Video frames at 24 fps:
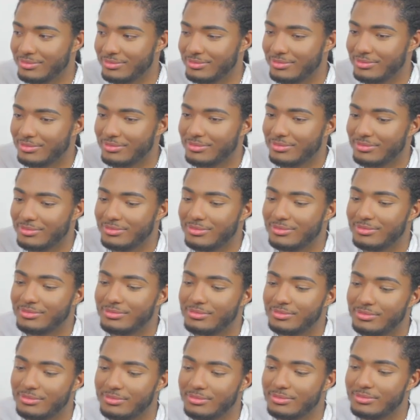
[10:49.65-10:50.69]

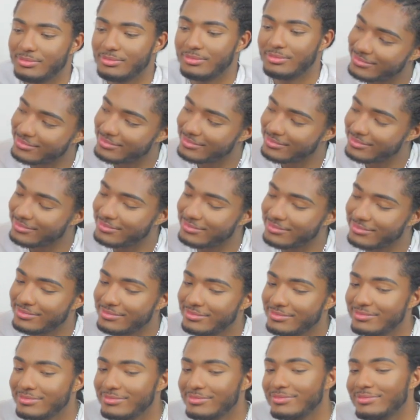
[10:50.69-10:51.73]

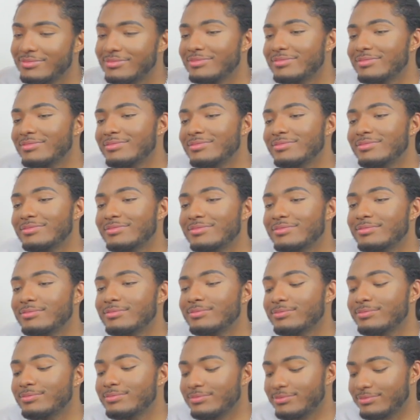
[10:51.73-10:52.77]

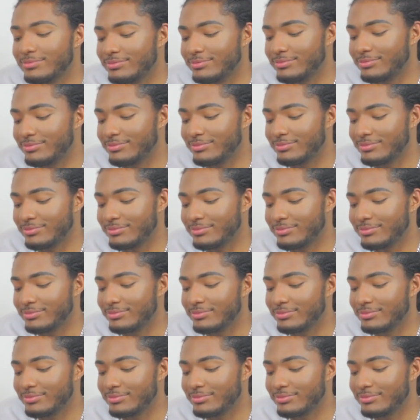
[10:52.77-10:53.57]
[no speech]